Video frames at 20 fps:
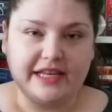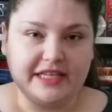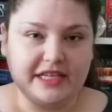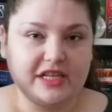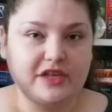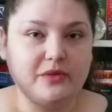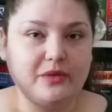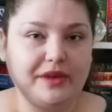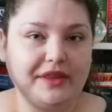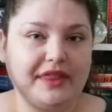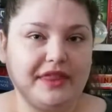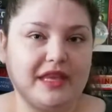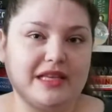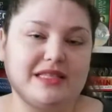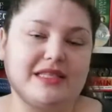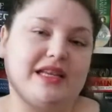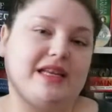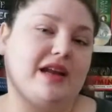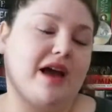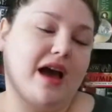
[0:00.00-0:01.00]
did read this
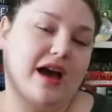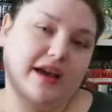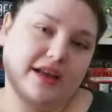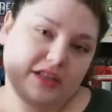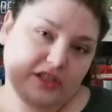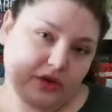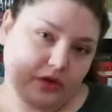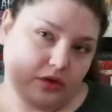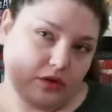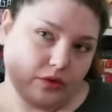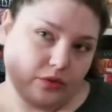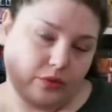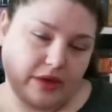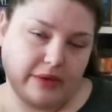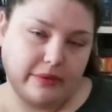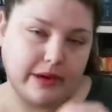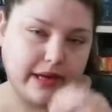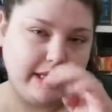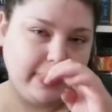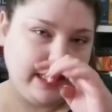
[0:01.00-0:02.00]
in high school. We
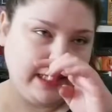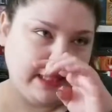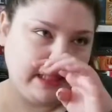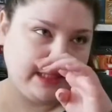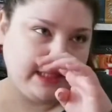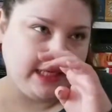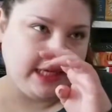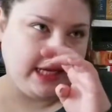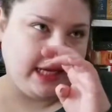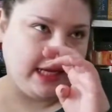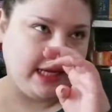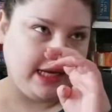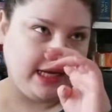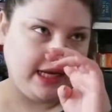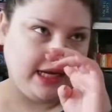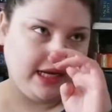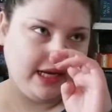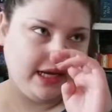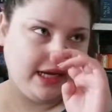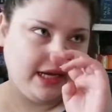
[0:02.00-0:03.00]
read this
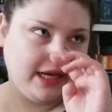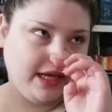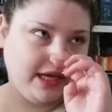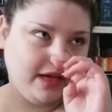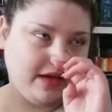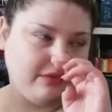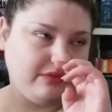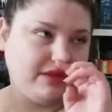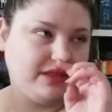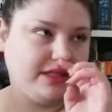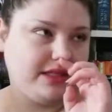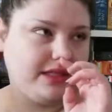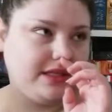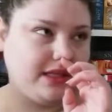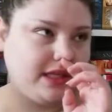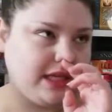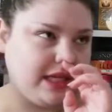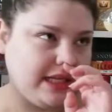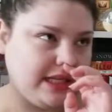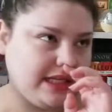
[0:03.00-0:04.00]
I
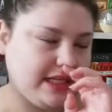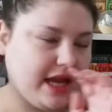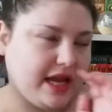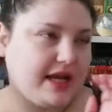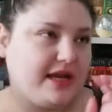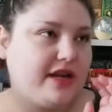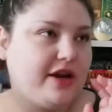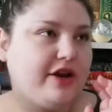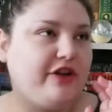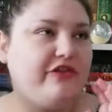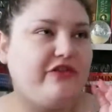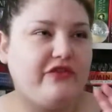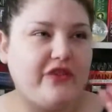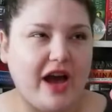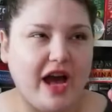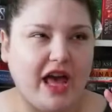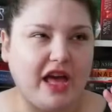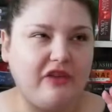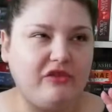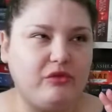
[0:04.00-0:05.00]
was in secondary
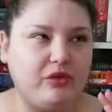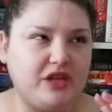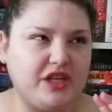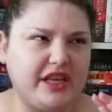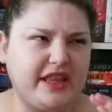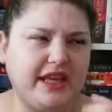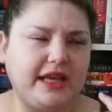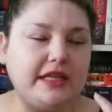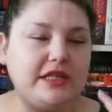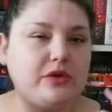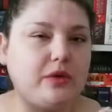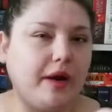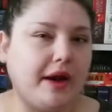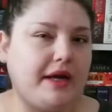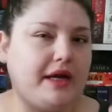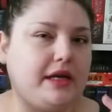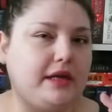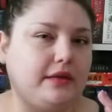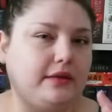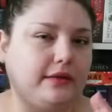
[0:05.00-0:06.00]
5, which I think is
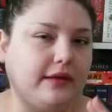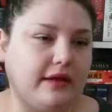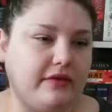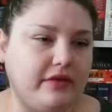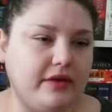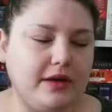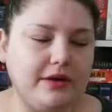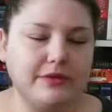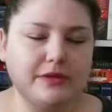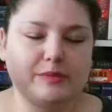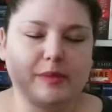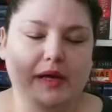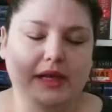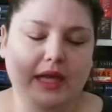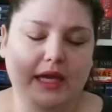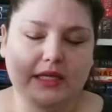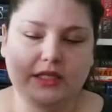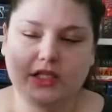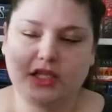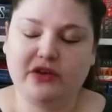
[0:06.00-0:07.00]
grade 11. It was my
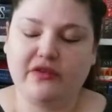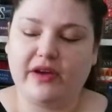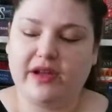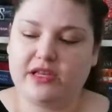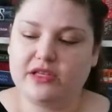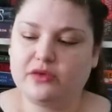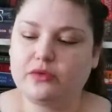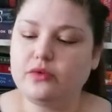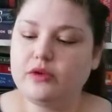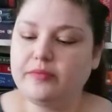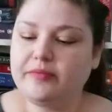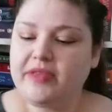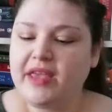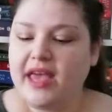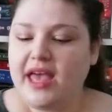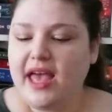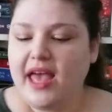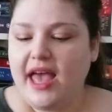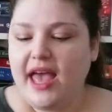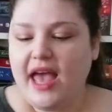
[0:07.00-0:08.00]
last year of high school.
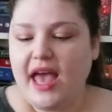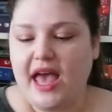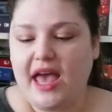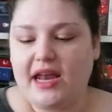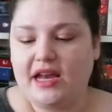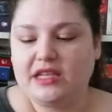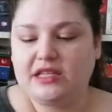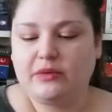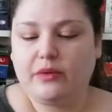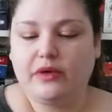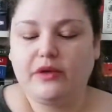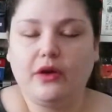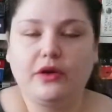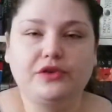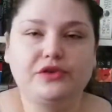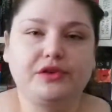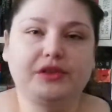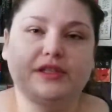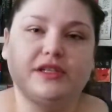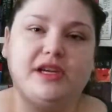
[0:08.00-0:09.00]
And it's around
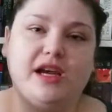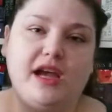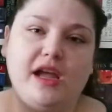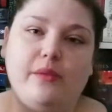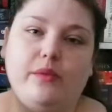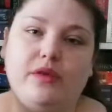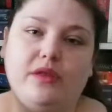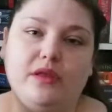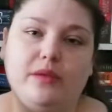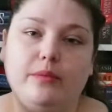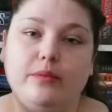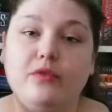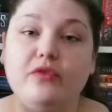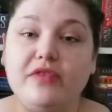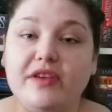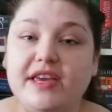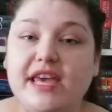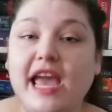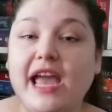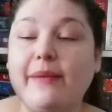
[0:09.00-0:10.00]
also the time when the
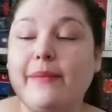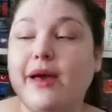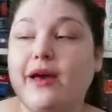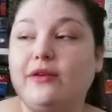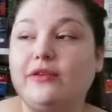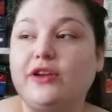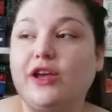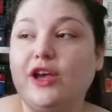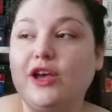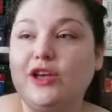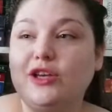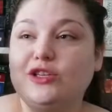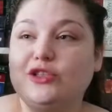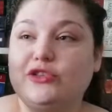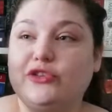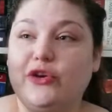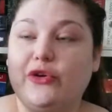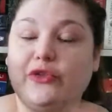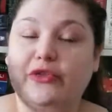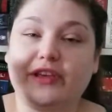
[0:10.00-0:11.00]
movie came out.
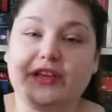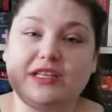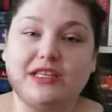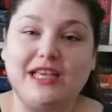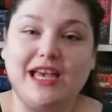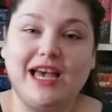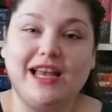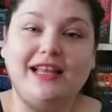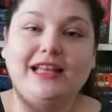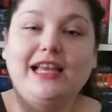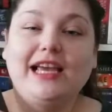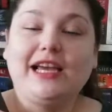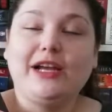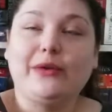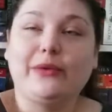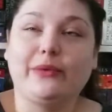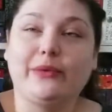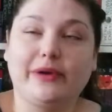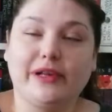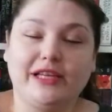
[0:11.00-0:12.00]
So this had like
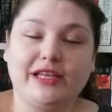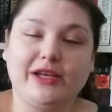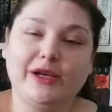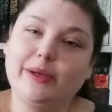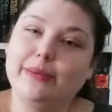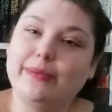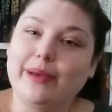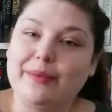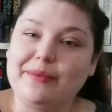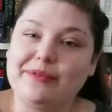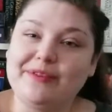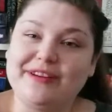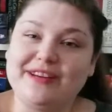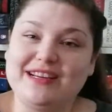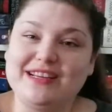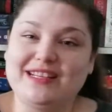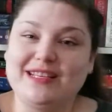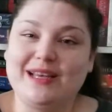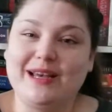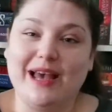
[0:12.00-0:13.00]
really good
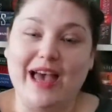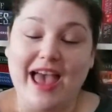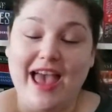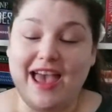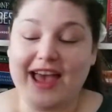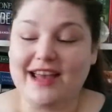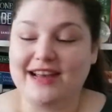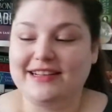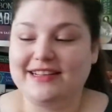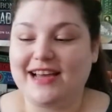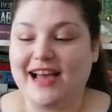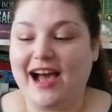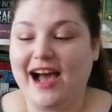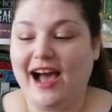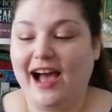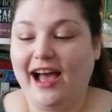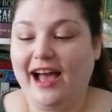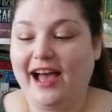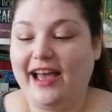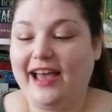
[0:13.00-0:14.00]
memories, and
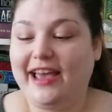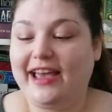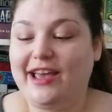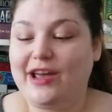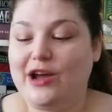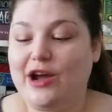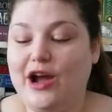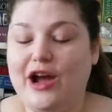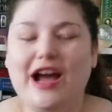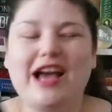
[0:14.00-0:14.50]
I